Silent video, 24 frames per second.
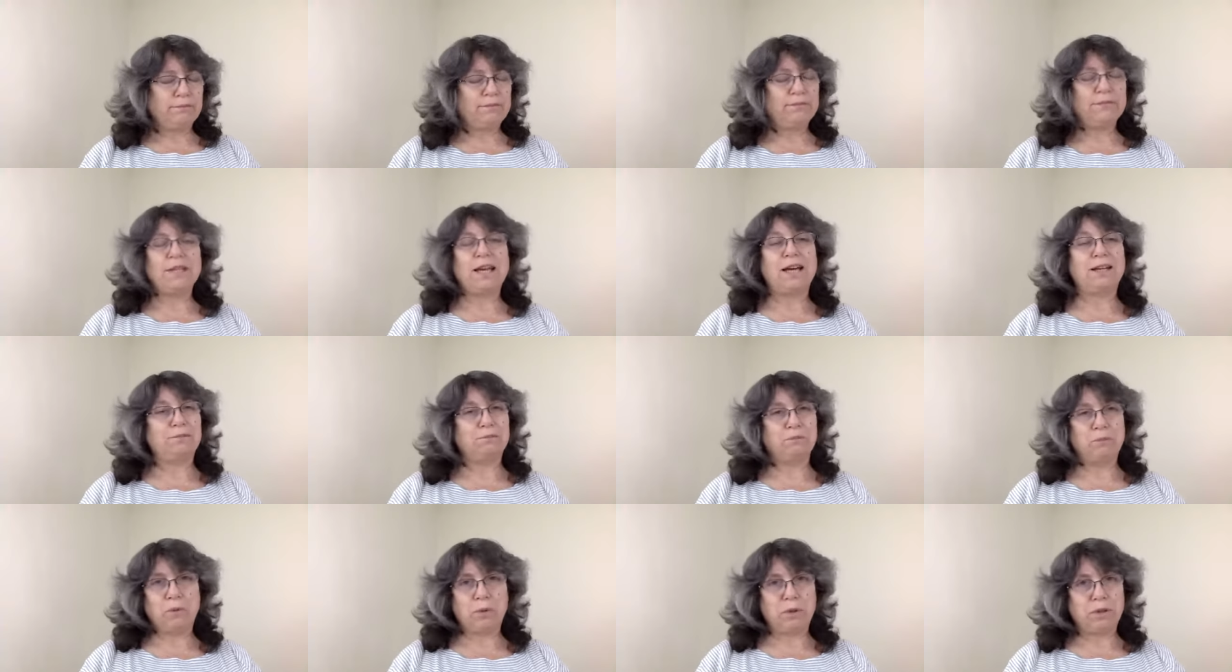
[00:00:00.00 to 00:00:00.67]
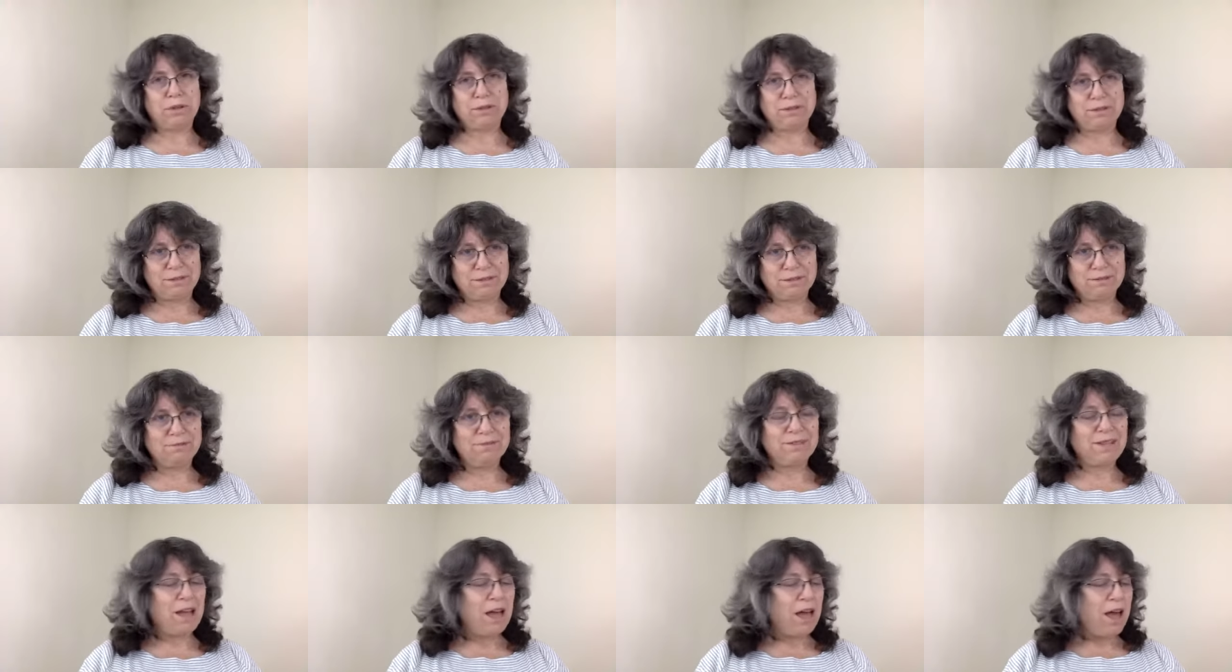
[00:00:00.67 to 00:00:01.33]
Not important.
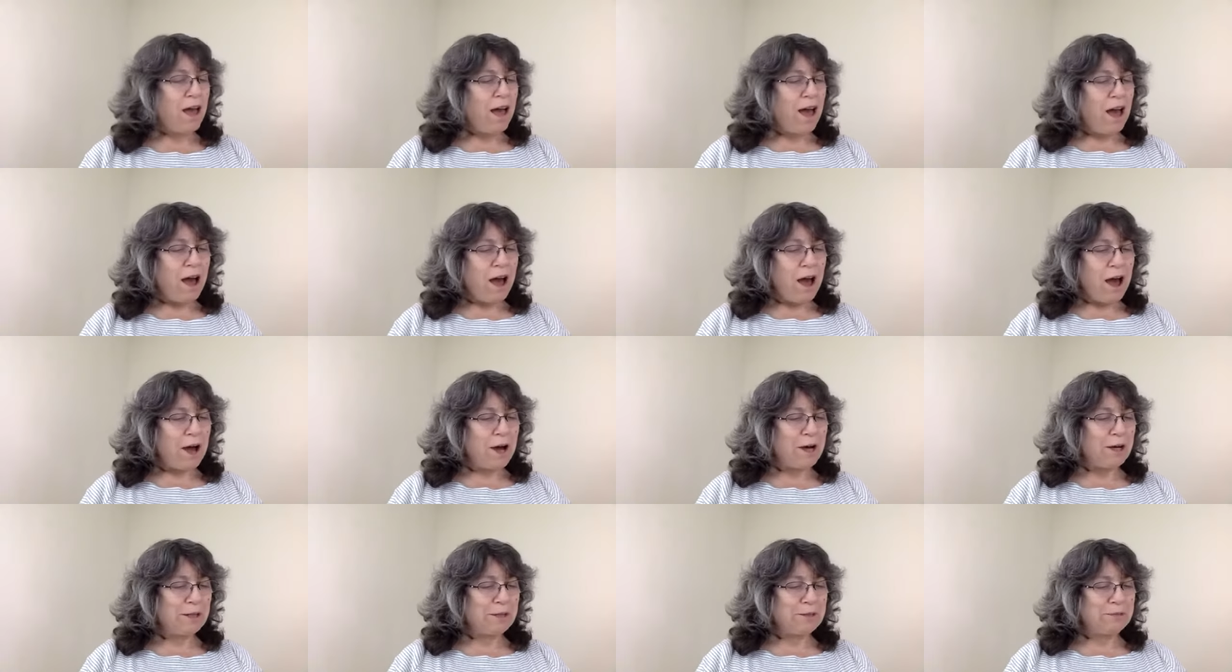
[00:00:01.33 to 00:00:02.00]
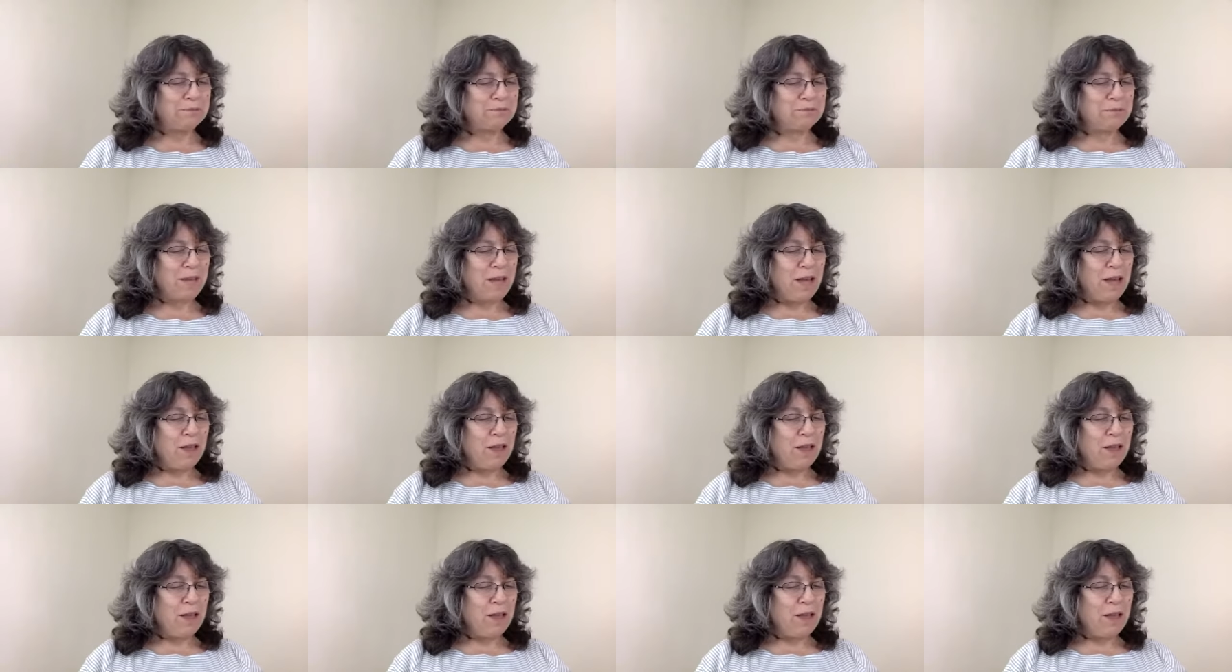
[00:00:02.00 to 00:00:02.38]
Um,